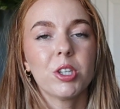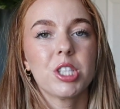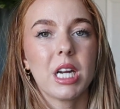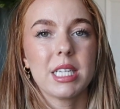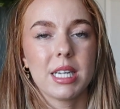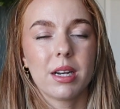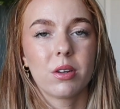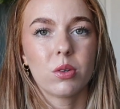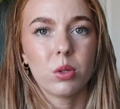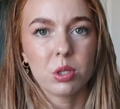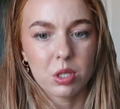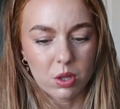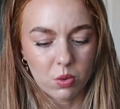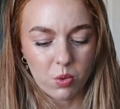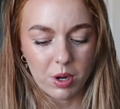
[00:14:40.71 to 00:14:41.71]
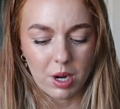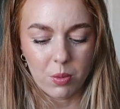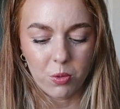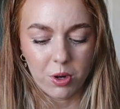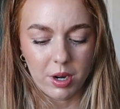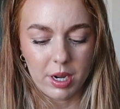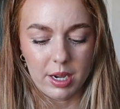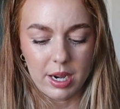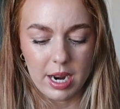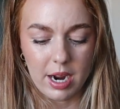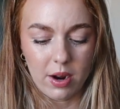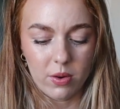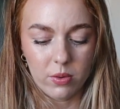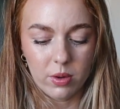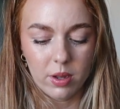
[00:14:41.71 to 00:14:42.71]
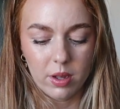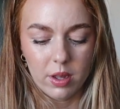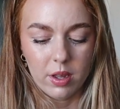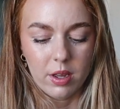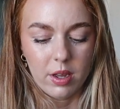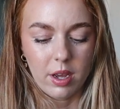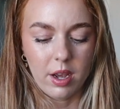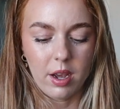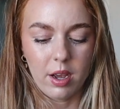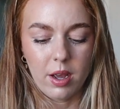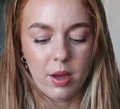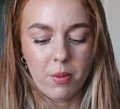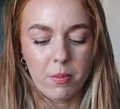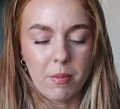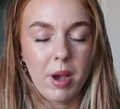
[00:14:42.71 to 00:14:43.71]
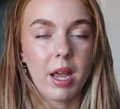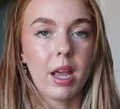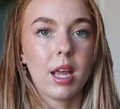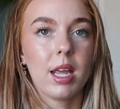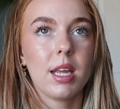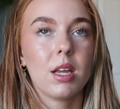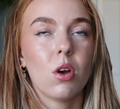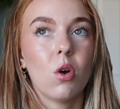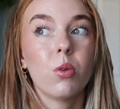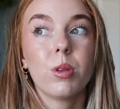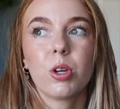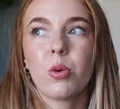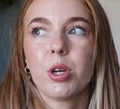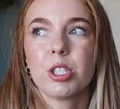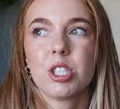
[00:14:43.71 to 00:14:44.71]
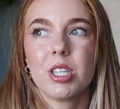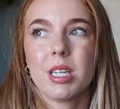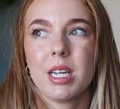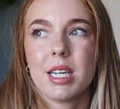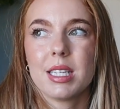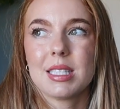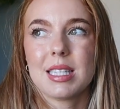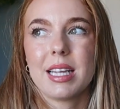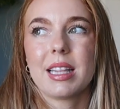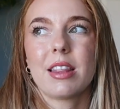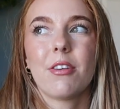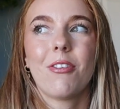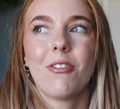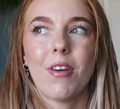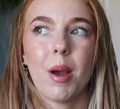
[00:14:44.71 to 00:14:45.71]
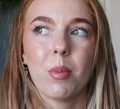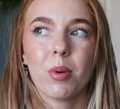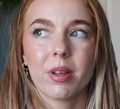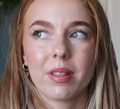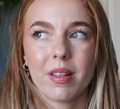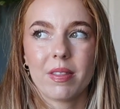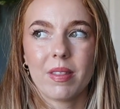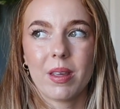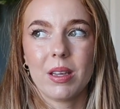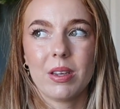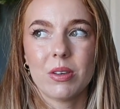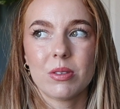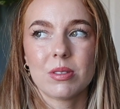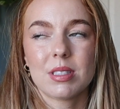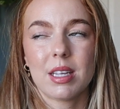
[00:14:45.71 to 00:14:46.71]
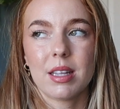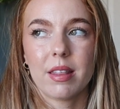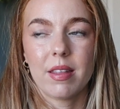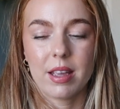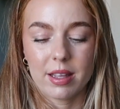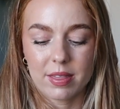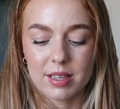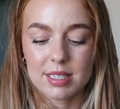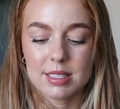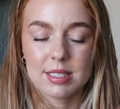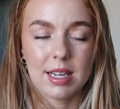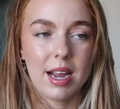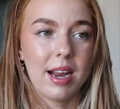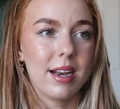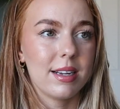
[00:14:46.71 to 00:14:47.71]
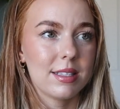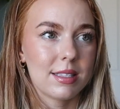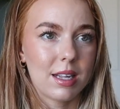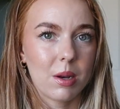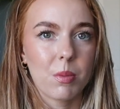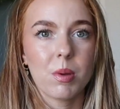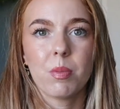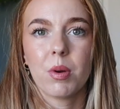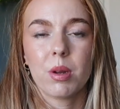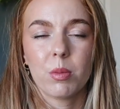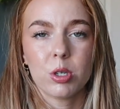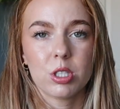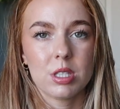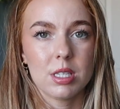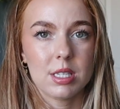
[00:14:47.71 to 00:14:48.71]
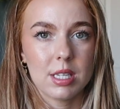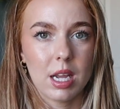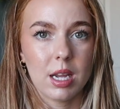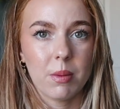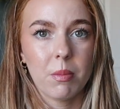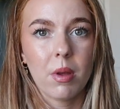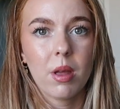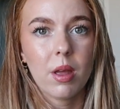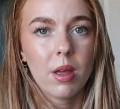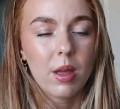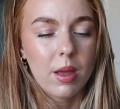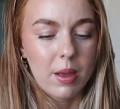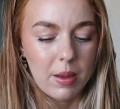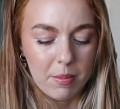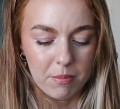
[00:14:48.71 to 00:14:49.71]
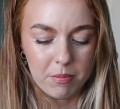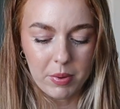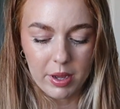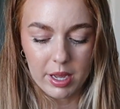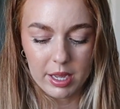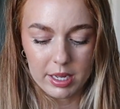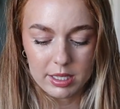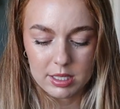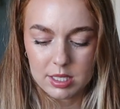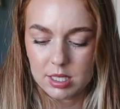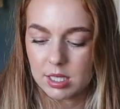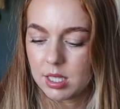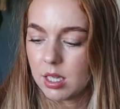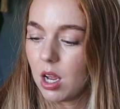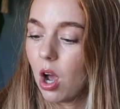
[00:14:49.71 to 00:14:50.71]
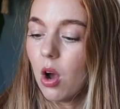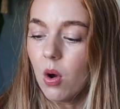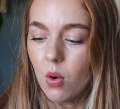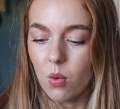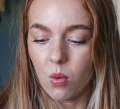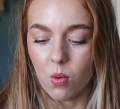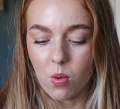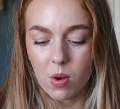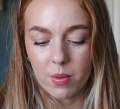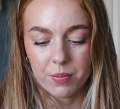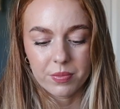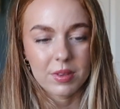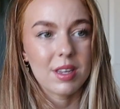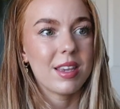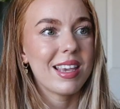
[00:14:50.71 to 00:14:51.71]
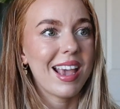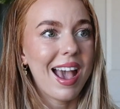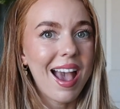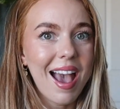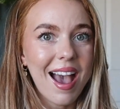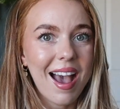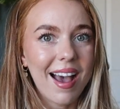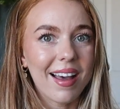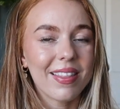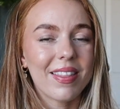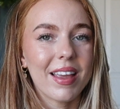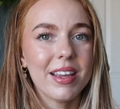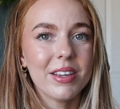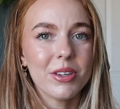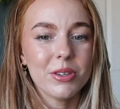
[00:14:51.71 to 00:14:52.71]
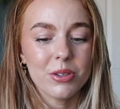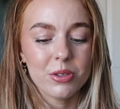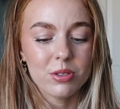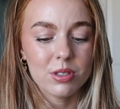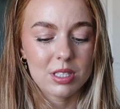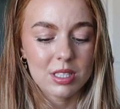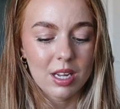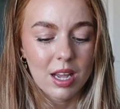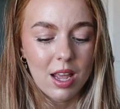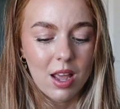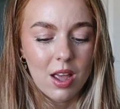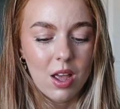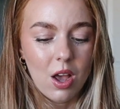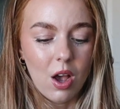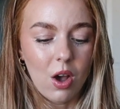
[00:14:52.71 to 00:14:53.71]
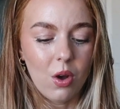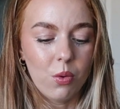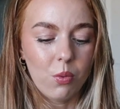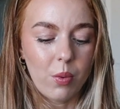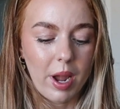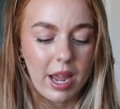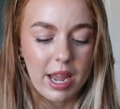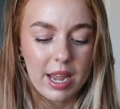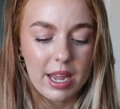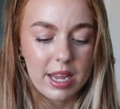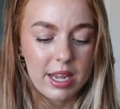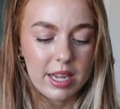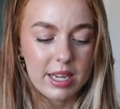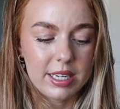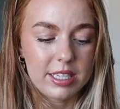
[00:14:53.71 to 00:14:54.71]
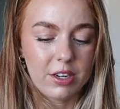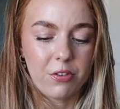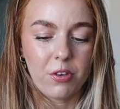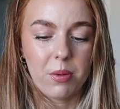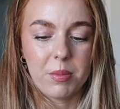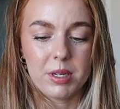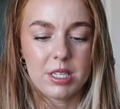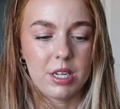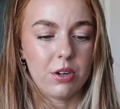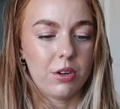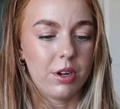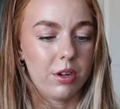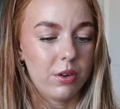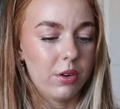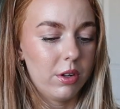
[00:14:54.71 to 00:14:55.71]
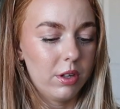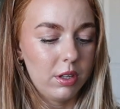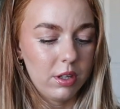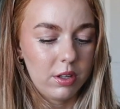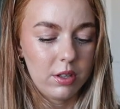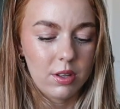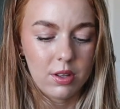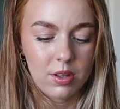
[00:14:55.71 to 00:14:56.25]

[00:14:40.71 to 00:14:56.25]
much identical to the one I'm wearing now. My only question is like the fabric that they use. I think the design is gonna be pretty much the same, but oh yeah, they used a way different material,